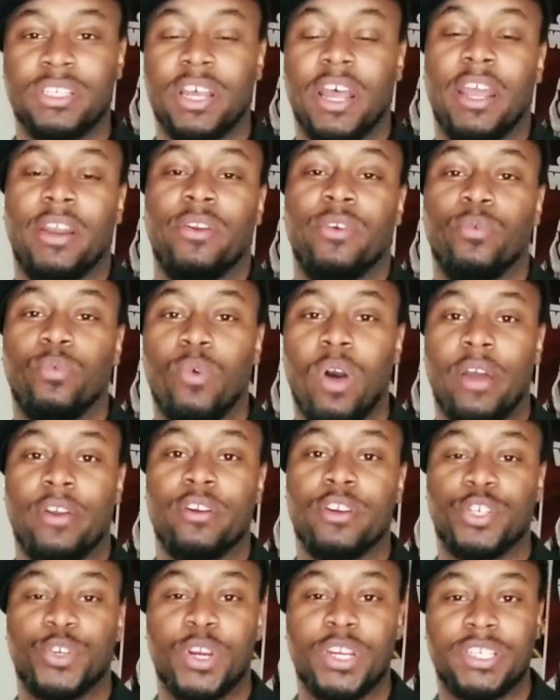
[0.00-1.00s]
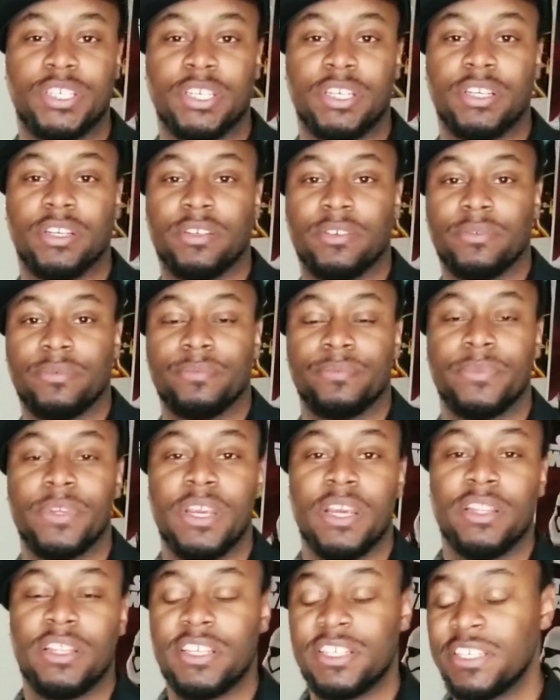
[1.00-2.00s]
design while you're tracing.
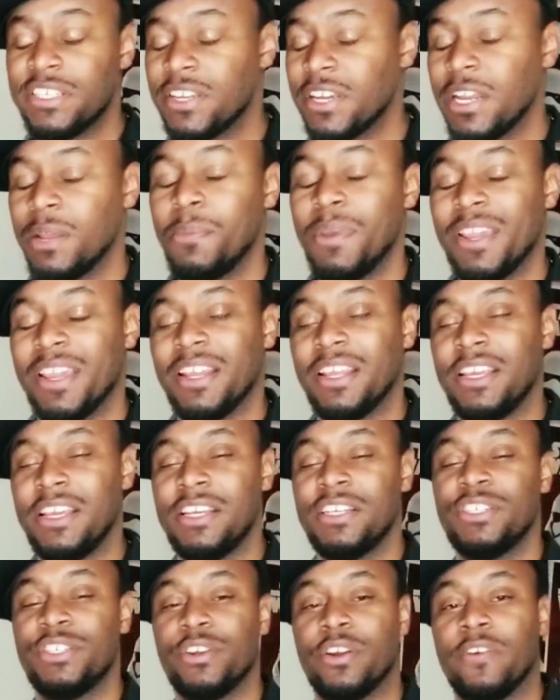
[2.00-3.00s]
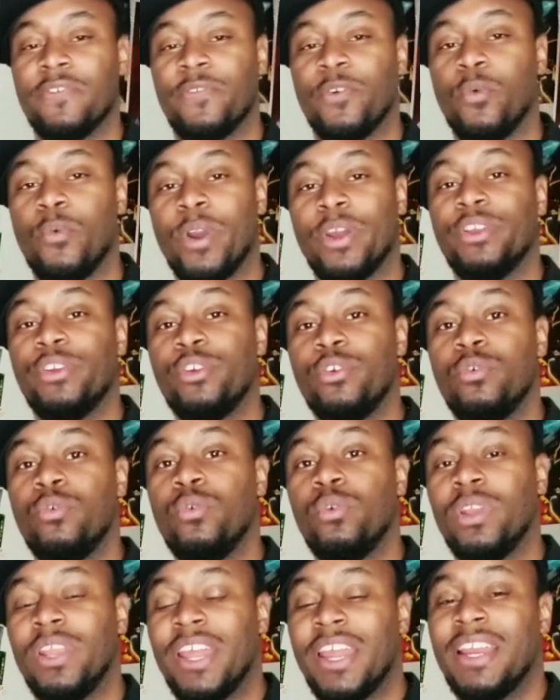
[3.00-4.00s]
This is going to make it easier for when you
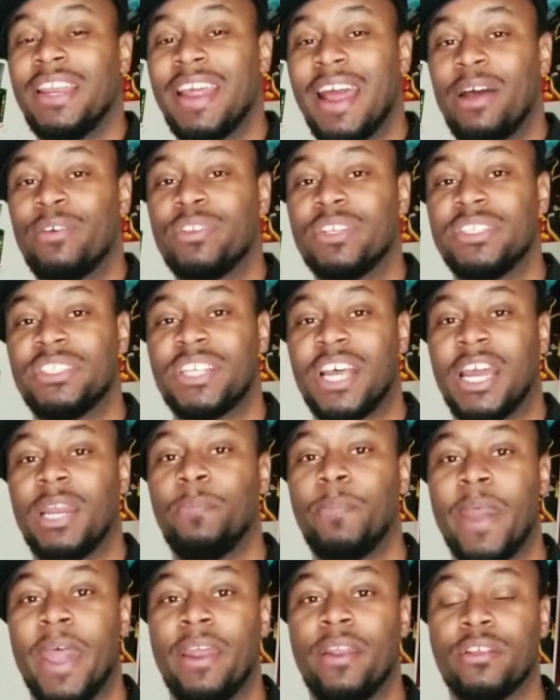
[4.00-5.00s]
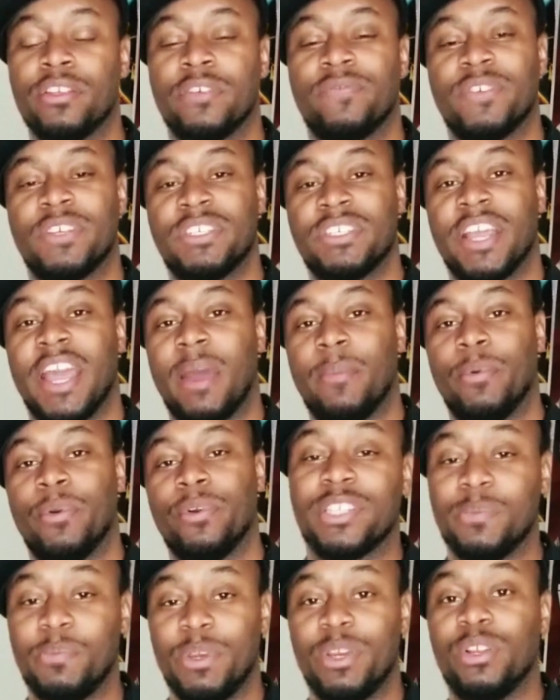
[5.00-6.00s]
lay down the side panels of the
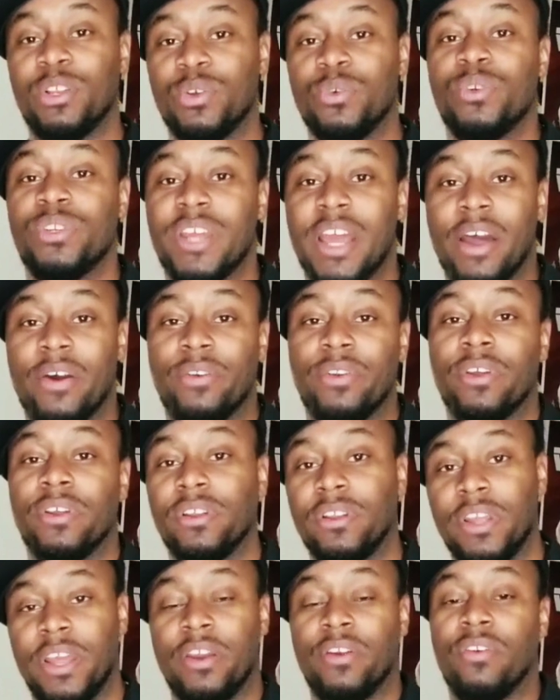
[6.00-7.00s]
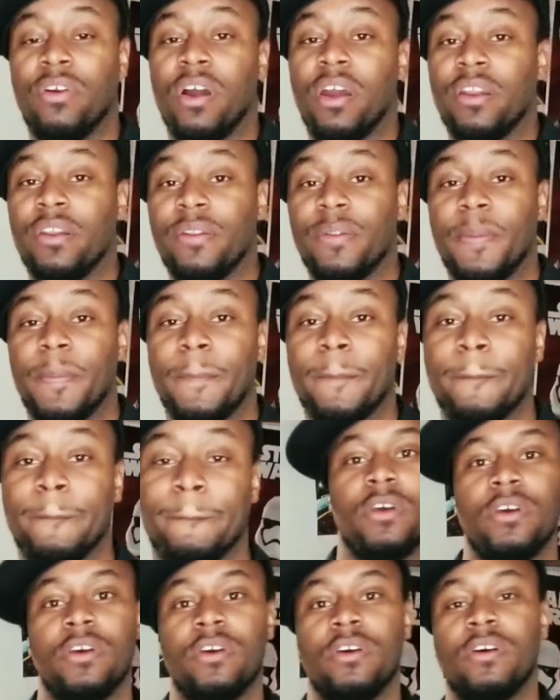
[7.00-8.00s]
scabbard to be glued down later on.
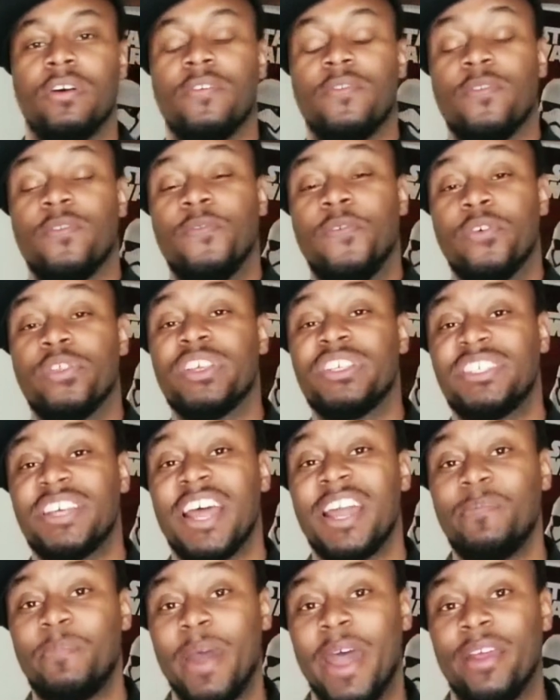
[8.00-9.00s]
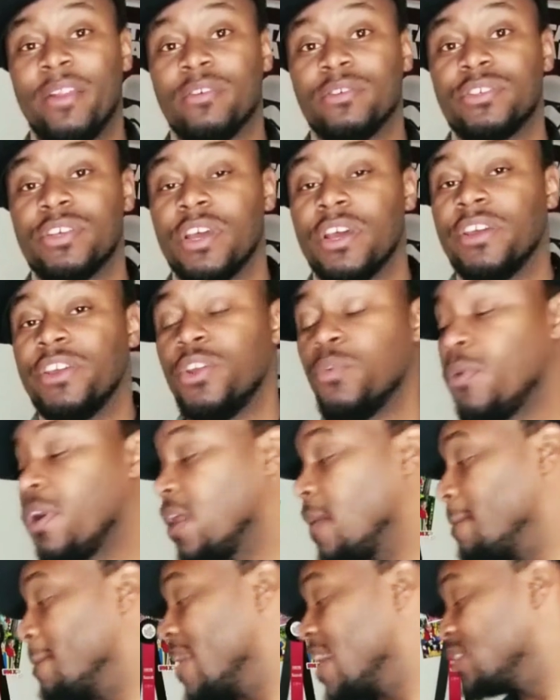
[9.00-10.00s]
For the side panels, you
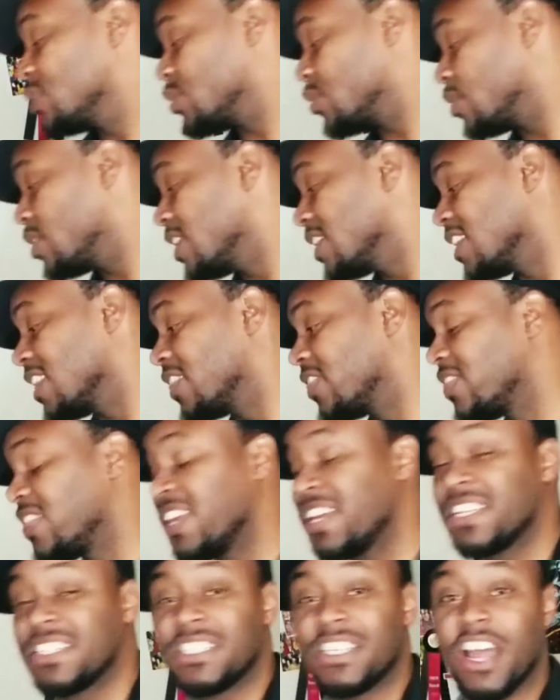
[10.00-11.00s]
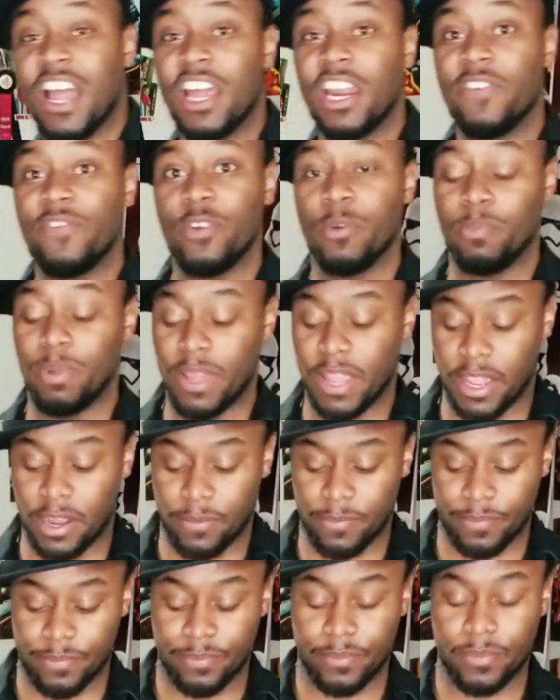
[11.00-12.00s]
want to measure the thick side of your blade.